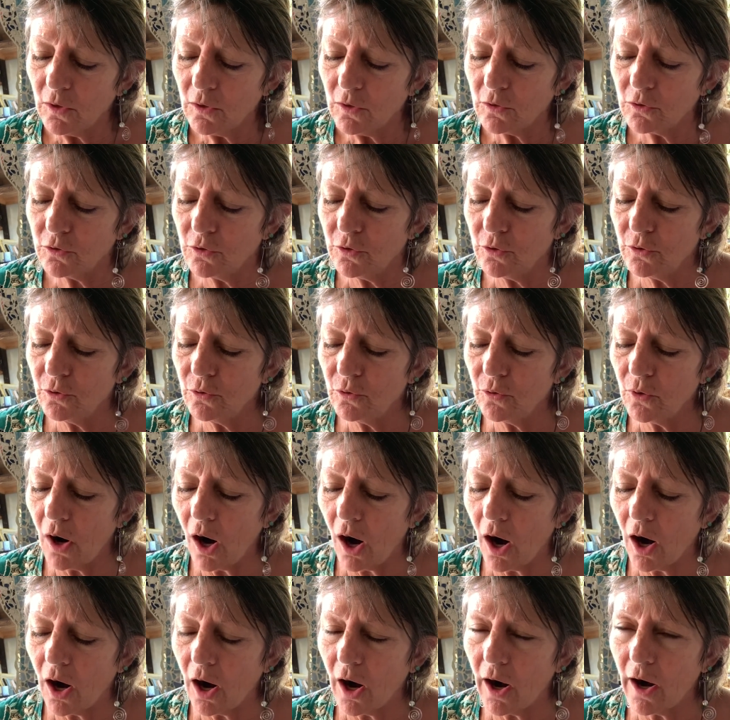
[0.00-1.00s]
you
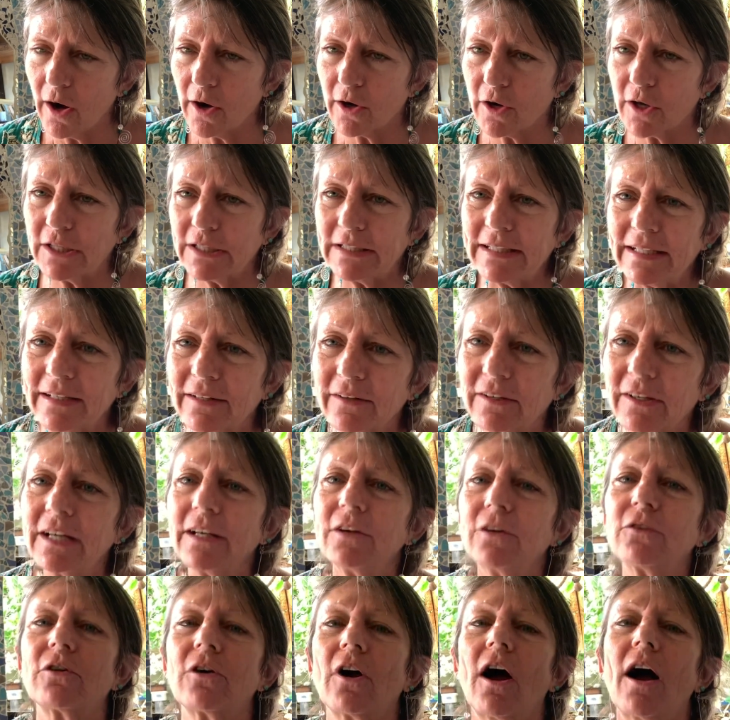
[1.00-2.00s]
are clearing
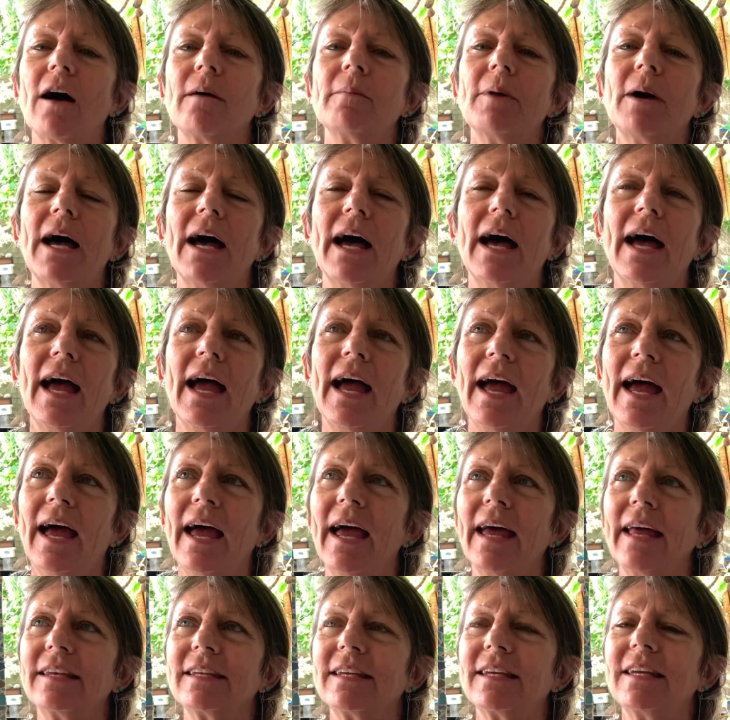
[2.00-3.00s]
trauma
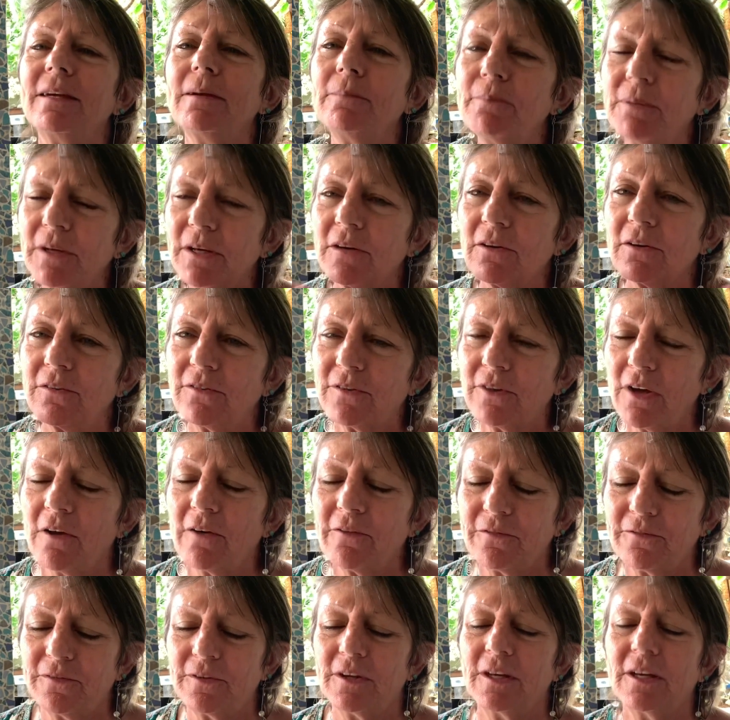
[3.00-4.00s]
and keeping
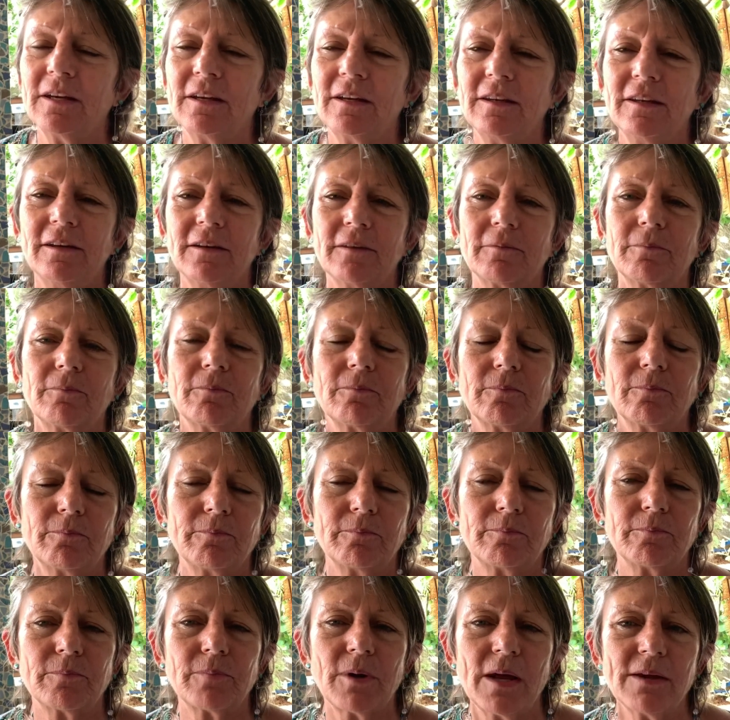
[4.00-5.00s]
yourself in the
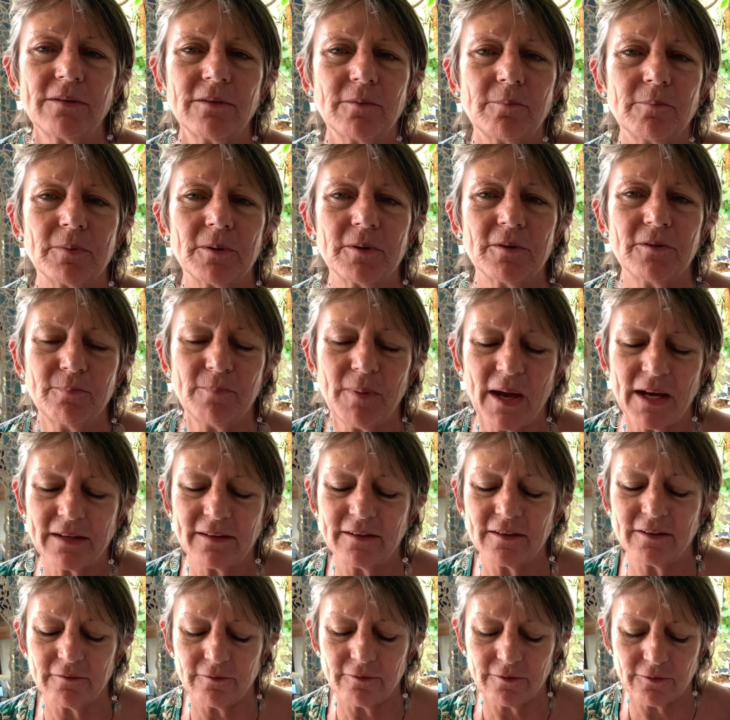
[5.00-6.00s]
present
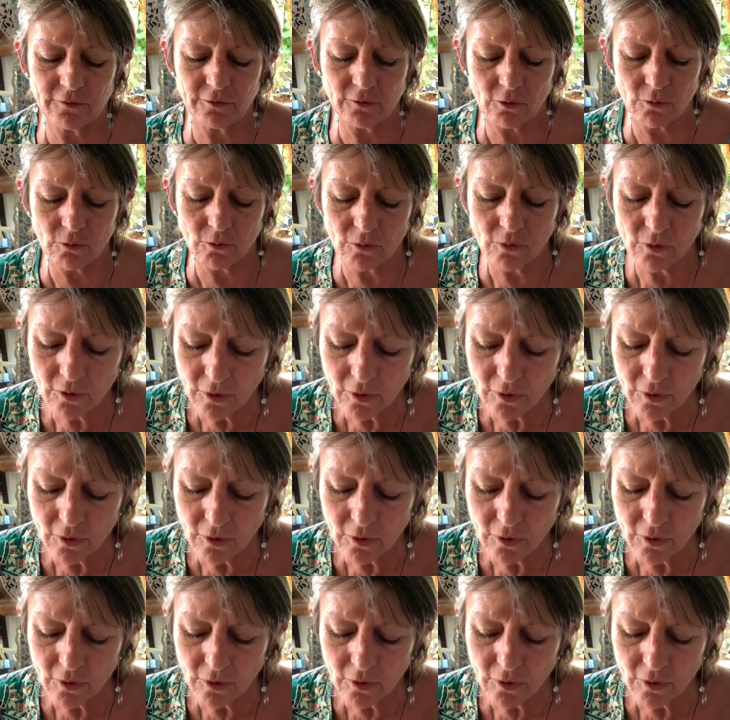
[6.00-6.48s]
perspective. So